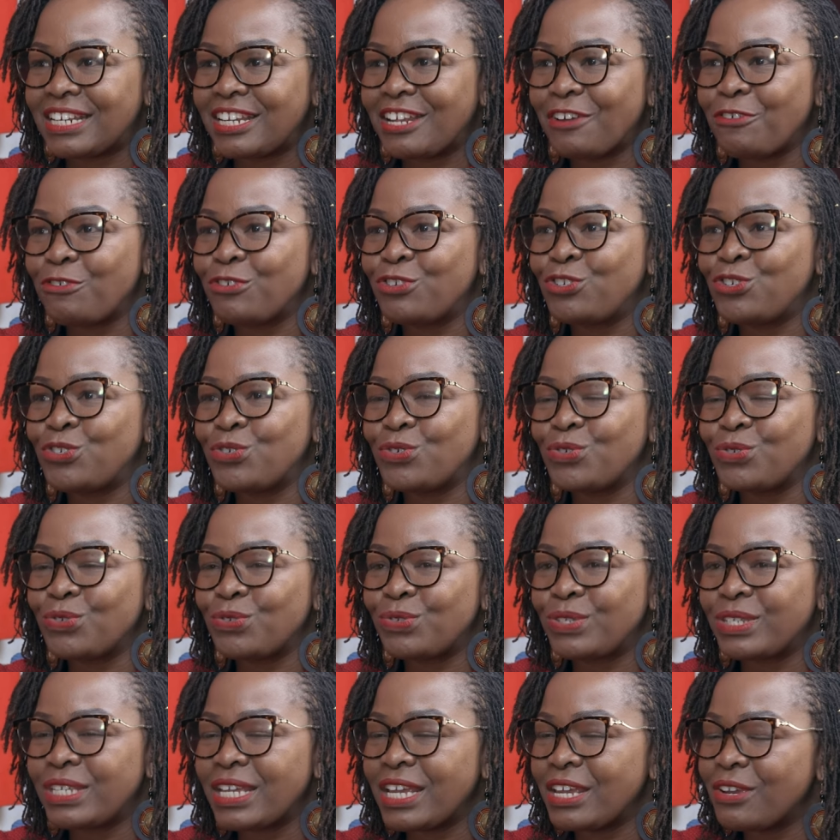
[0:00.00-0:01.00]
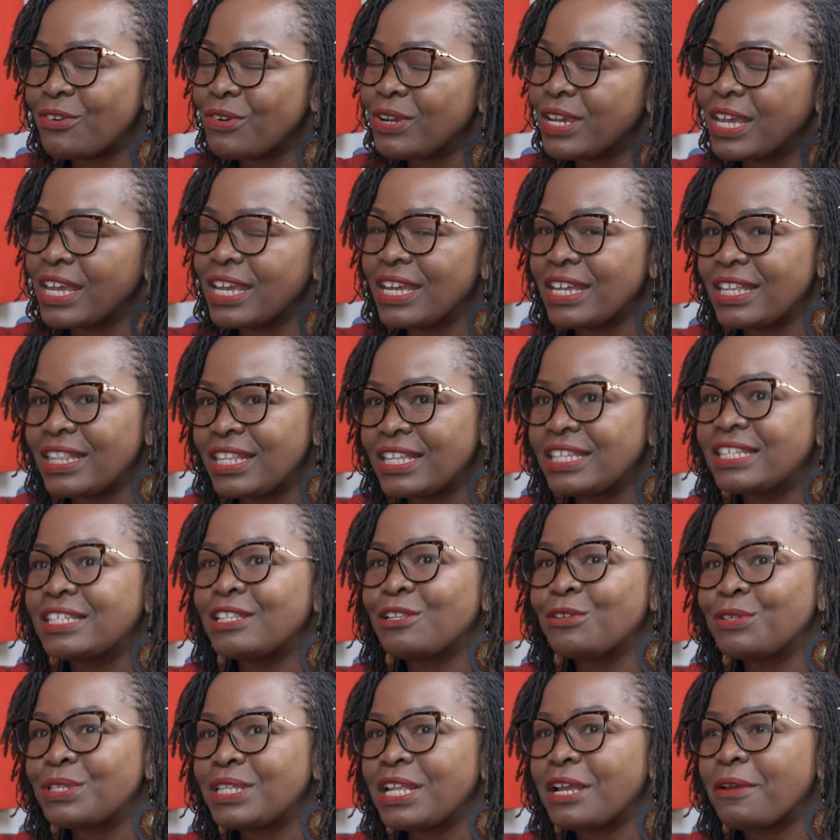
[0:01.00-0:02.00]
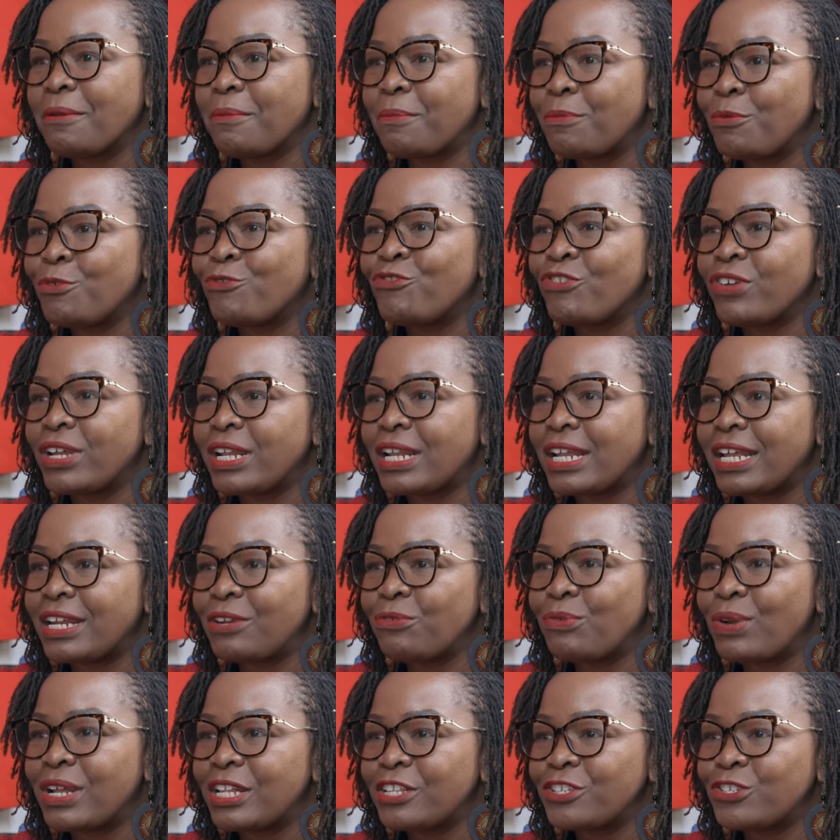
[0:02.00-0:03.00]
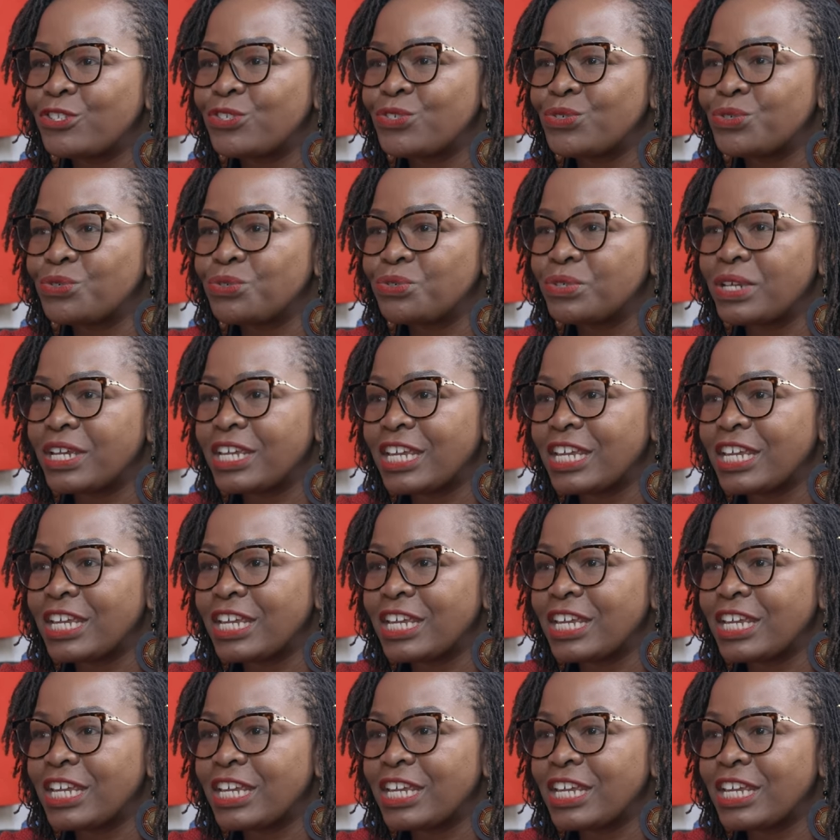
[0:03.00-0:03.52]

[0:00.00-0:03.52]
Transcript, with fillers: or to say, okay, this looks like a profile I'd want to